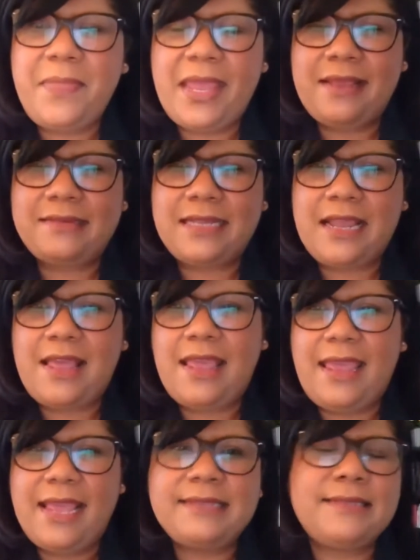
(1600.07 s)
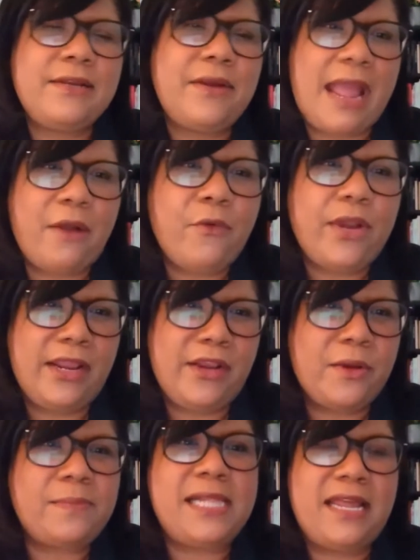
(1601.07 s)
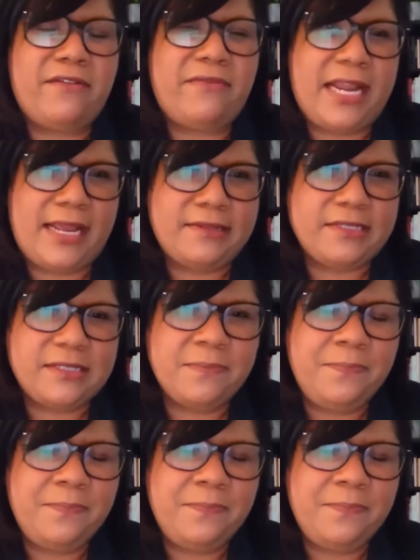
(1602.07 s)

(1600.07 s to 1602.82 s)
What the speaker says: is there equity in your plan of finance?